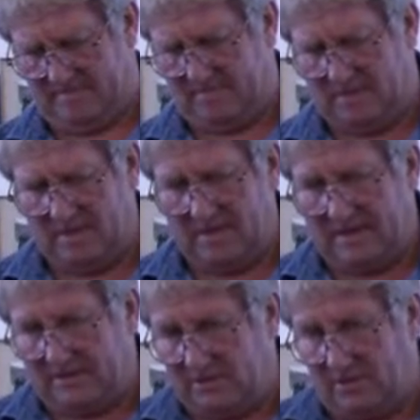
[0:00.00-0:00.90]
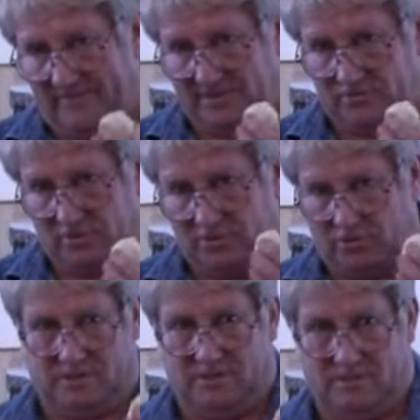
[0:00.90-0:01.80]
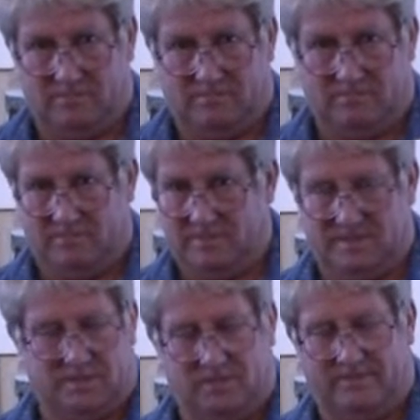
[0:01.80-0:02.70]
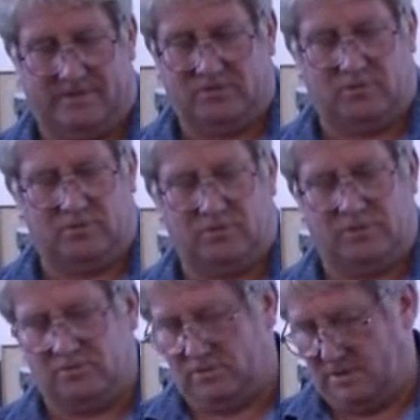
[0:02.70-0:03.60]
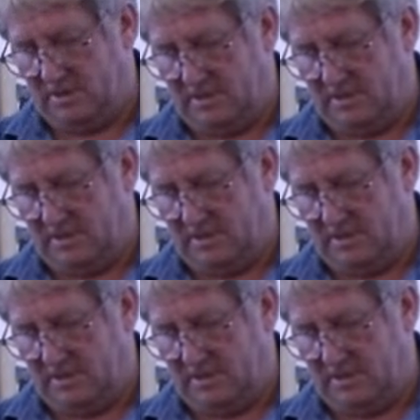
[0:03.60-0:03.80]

Right. Now it's not a very strong joint. It's not a very strong joint at all.